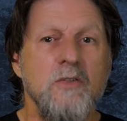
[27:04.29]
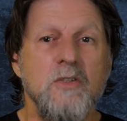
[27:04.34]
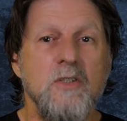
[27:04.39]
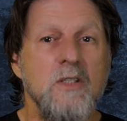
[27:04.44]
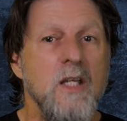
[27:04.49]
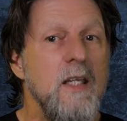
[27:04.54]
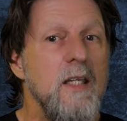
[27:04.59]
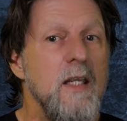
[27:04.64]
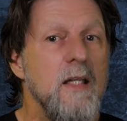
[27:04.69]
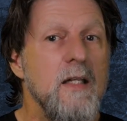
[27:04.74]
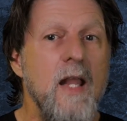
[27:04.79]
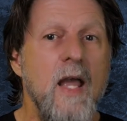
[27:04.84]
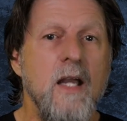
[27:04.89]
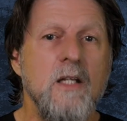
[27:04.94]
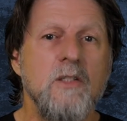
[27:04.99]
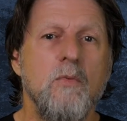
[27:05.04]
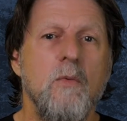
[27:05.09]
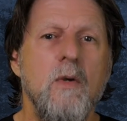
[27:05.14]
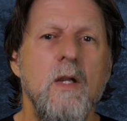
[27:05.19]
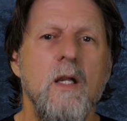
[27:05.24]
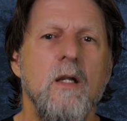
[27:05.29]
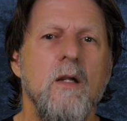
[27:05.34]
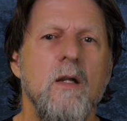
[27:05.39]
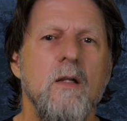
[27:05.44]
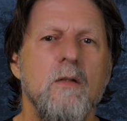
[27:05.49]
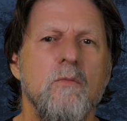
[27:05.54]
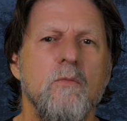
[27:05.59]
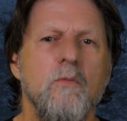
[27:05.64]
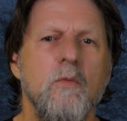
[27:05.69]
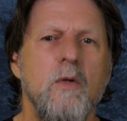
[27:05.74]
see you next week,
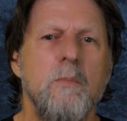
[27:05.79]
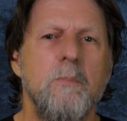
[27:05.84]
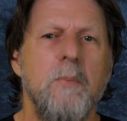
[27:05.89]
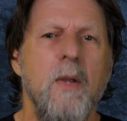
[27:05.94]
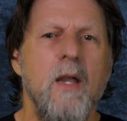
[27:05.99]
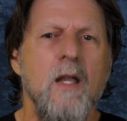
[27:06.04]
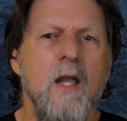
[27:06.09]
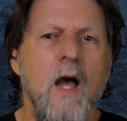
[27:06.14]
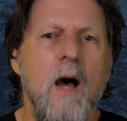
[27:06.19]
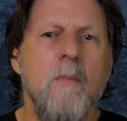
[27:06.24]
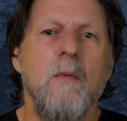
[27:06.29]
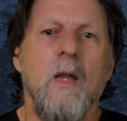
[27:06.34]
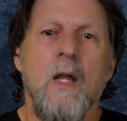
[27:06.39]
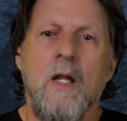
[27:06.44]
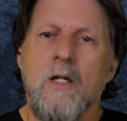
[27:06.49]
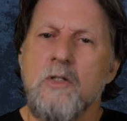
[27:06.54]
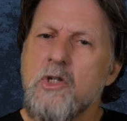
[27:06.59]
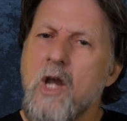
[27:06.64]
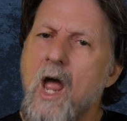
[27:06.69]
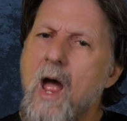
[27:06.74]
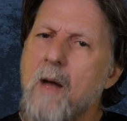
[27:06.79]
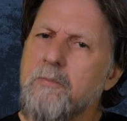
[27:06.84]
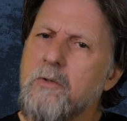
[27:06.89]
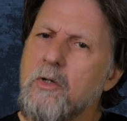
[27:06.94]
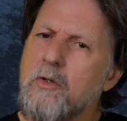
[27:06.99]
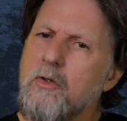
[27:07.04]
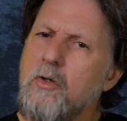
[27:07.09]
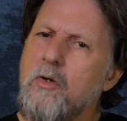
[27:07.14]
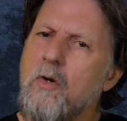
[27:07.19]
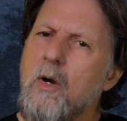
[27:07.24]
and we pick up
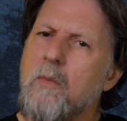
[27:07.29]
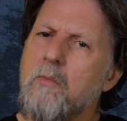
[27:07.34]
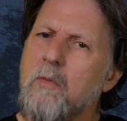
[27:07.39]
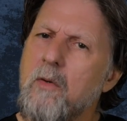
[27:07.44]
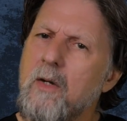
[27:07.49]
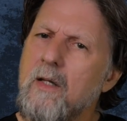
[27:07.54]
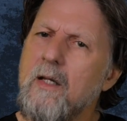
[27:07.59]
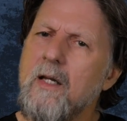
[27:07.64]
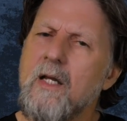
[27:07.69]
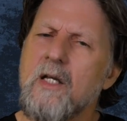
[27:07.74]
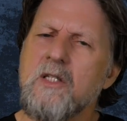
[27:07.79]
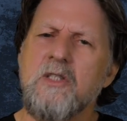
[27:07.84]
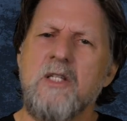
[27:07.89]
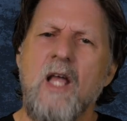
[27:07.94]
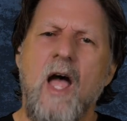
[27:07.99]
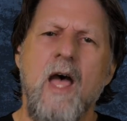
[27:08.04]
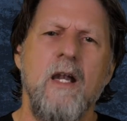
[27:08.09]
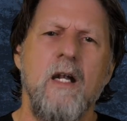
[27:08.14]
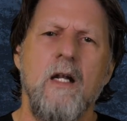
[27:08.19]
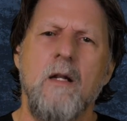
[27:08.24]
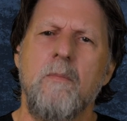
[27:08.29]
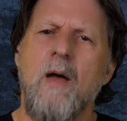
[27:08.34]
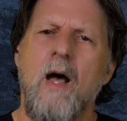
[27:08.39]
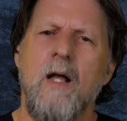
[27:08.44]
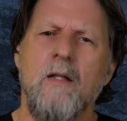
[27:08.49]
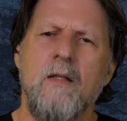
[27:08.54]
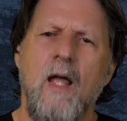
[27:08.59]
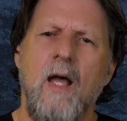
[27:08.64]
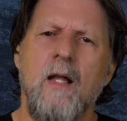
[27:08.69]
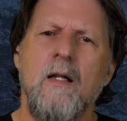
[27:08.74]
chapter 2. I'm really excited
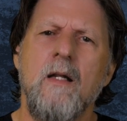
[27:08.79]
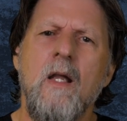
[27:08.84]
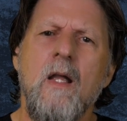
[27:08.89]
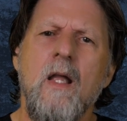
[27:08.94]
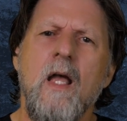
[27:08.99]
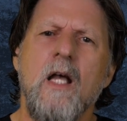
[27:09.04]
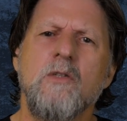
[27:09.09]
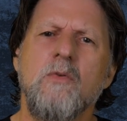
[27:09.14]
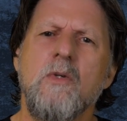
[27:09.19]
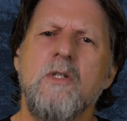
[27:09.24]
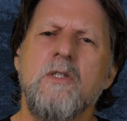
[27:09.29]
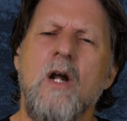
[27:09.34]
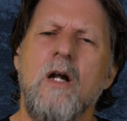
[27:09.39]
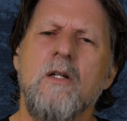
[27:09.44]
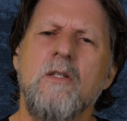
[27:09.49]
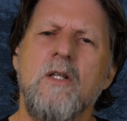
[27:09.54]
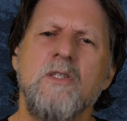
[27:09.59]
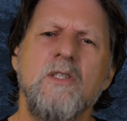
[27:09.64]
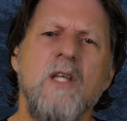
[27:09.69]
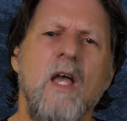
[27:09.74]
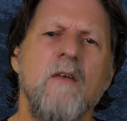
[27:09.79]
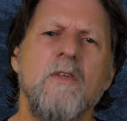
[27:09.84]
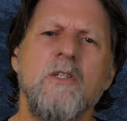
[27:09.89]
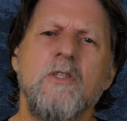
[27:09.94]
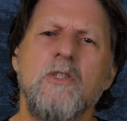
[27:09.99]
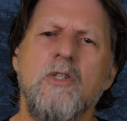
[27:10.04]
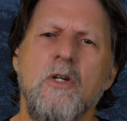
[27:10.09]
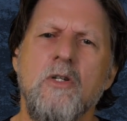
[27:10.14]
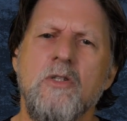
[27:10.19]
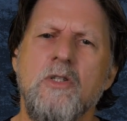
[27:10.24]
about that as we start the 7
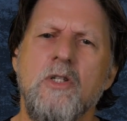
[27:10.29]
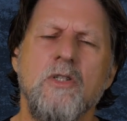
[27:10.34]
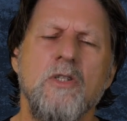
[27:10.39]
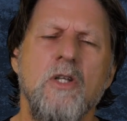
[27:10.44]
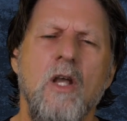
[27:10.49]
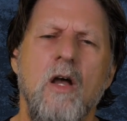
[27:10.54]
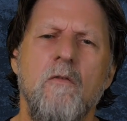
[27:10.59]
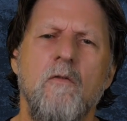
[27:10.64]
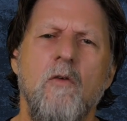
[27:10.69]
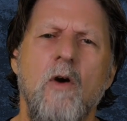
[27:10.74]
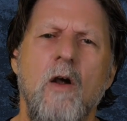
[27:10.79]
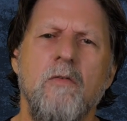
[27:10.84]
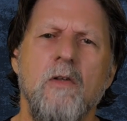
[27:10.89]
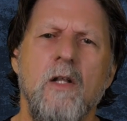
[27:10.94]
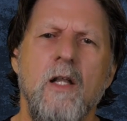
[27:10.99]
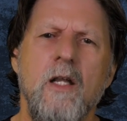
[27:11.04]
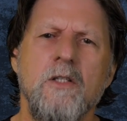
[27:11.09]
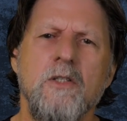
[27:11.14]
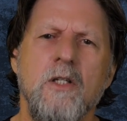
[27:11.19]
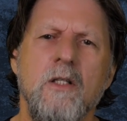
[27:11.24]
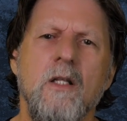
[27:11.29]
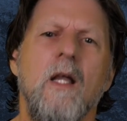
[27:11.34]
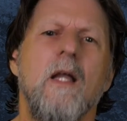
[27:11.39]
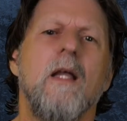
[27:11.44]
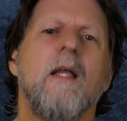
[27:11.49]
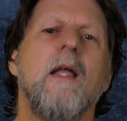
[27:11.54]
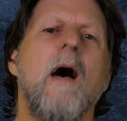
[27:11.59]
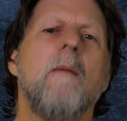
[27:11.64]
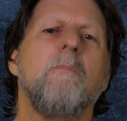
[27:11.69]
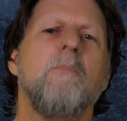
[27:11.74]
churches of Revelation.
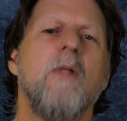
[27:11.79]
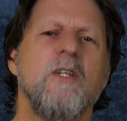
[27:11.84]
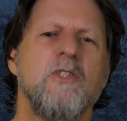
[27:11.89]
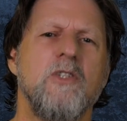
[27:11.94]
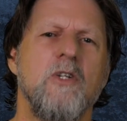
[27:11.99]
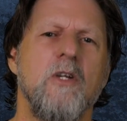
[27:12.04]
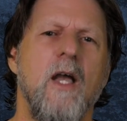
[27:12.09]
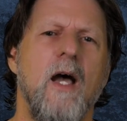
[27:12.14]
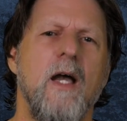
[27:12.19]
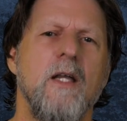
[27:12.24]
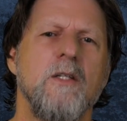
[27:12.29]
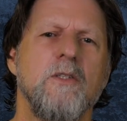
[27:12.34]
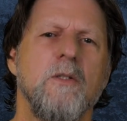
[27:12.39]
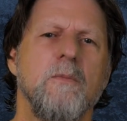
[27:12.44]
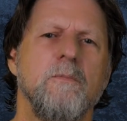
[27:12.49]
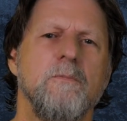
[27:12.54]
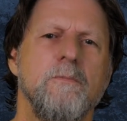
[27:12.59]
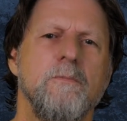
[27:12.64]
God bless you guys.